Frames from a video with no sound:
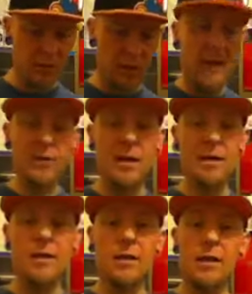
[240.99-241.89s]
But
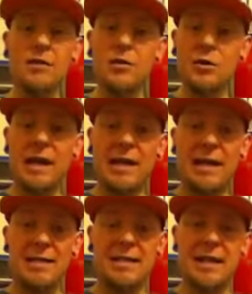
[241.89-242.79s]
anyway, it's another
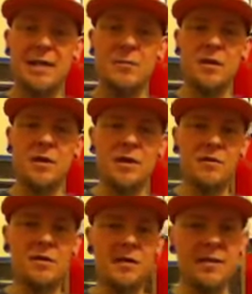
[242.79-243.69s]
NES game, and
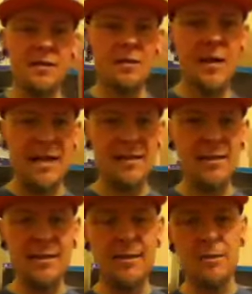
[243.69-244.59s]
I've got this on the Master
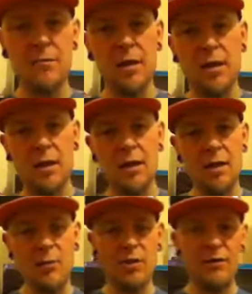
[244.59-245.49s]
System,
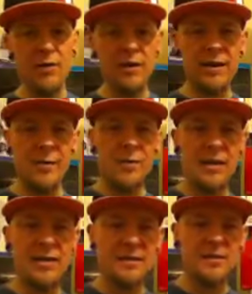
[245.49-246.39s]
but I've not yet
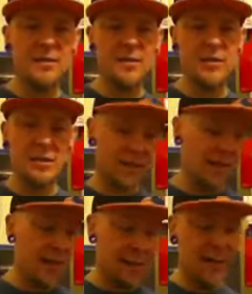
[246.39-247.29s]
played this version. As
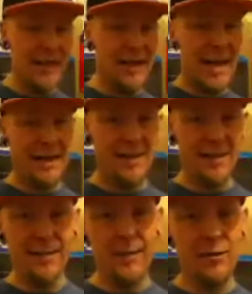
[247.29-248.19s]
I say, I haven't played
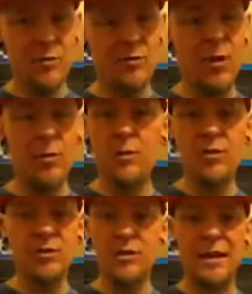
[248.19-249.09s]
anything here at the moment
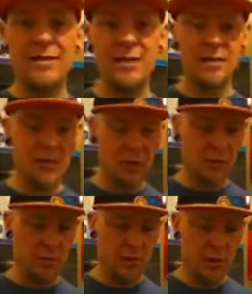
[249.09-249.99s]
because I just haven't had the
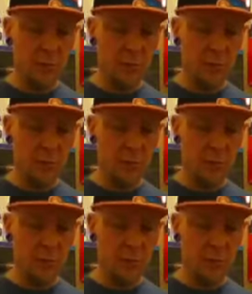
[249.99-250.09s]
time.